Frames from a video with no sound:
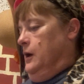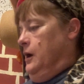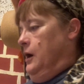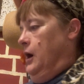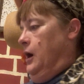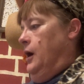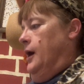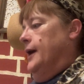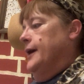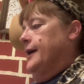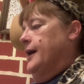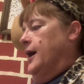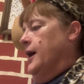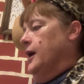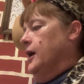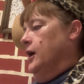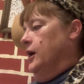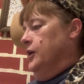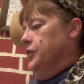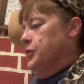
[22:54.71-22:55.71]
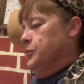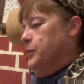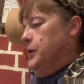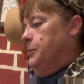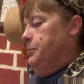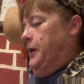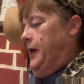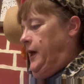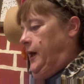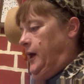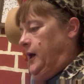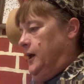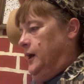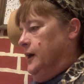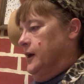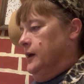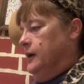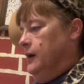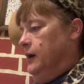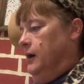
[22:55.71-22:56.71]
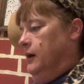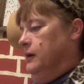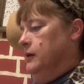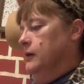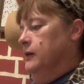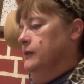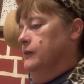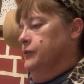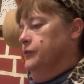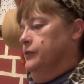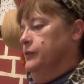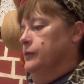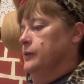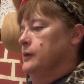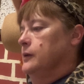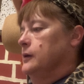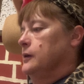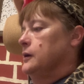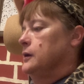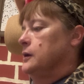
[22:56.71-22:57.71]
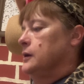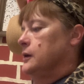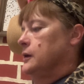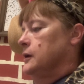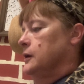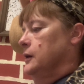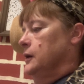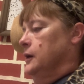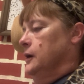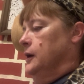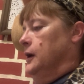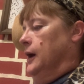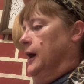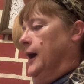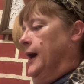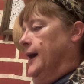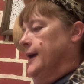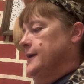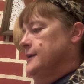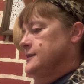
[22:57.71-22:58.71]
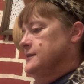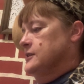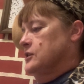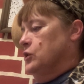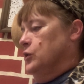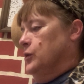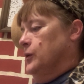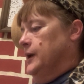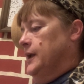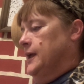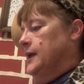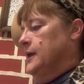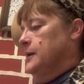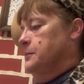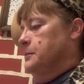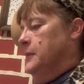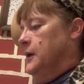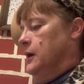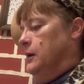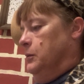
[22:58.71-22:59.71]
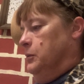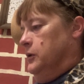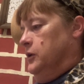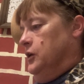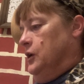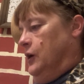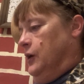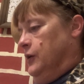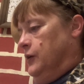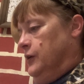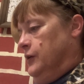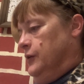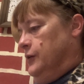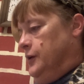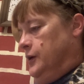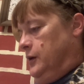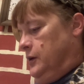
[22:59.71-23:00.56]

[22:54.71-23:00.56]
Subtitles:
I got a 3-pack of ice cream yarn.